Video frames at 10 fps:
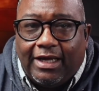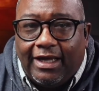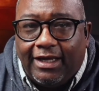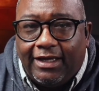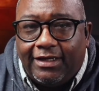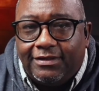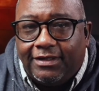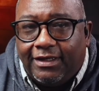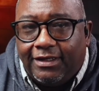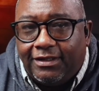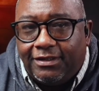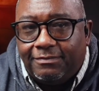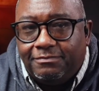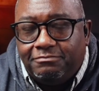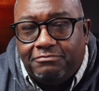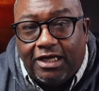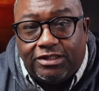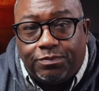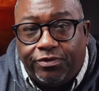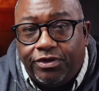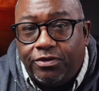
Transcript: and it's pretty